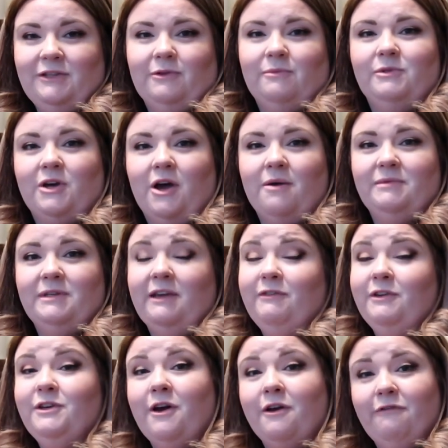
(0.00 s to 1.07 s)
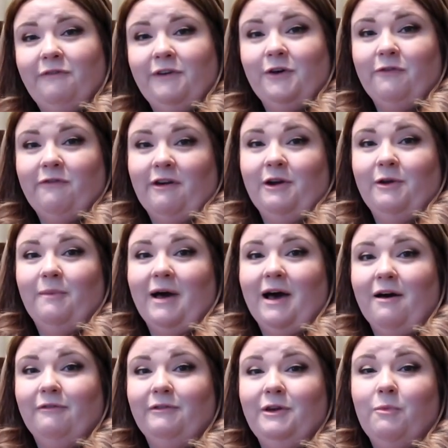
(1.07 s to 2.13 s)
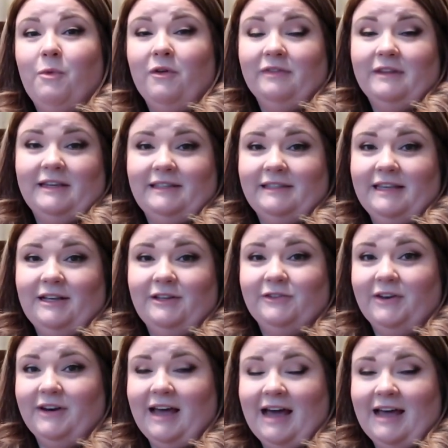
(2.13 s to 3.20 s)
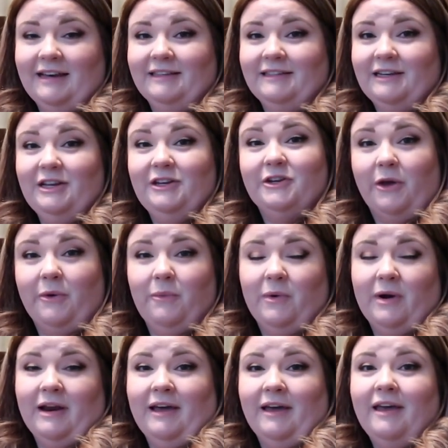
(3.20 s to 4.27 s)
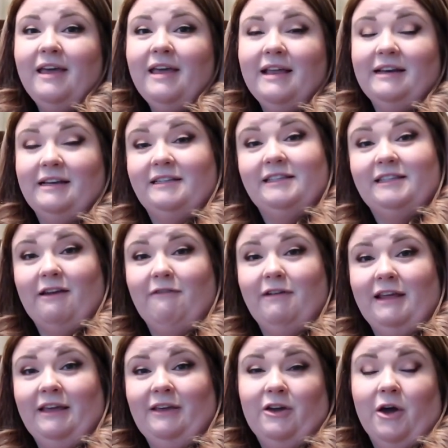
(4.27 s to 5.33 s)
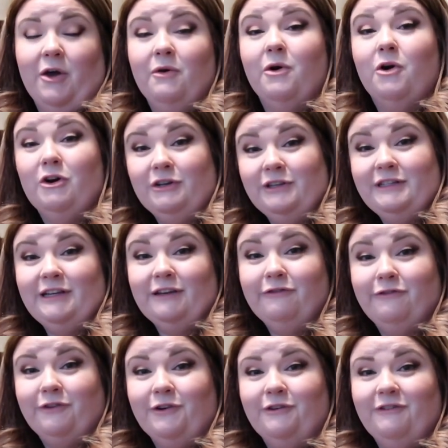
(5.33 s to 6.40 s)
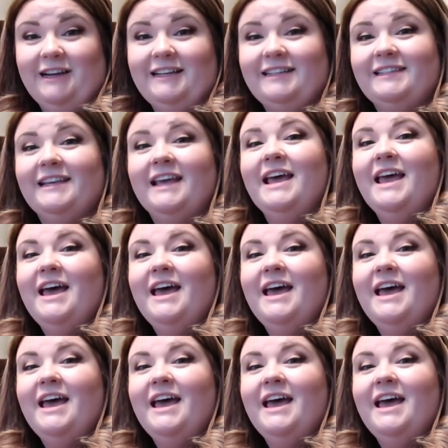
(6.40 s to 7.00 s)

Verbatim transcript: sometimes if you don't feel very well, you want these things on hand and you don't want to necessarily go hunting for it.